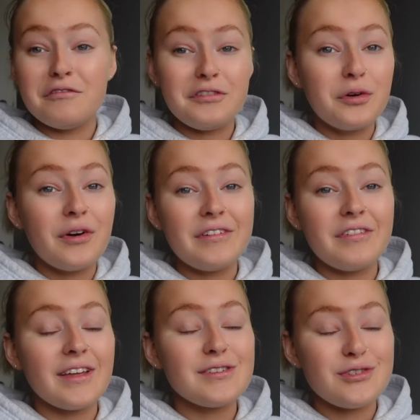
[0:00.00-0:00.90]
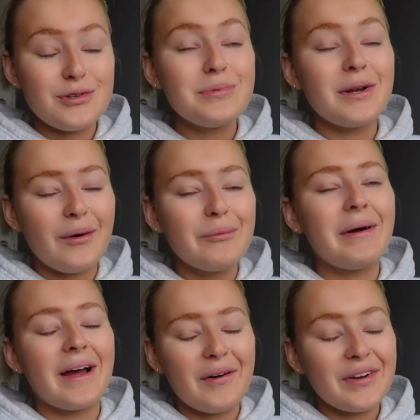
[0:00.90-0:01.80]
I feel great for that super long
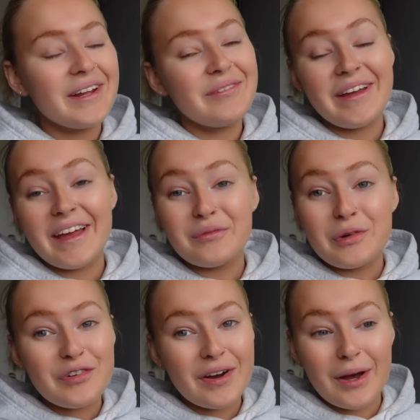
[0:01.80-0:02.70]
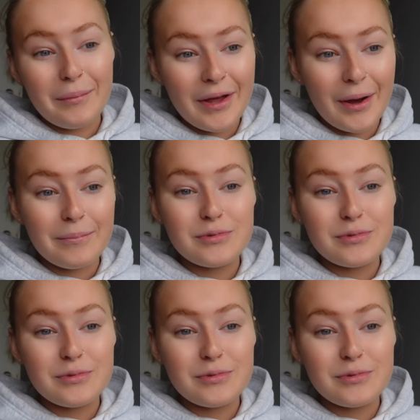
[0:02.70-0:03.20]
bank holiday weekend we've got coming up.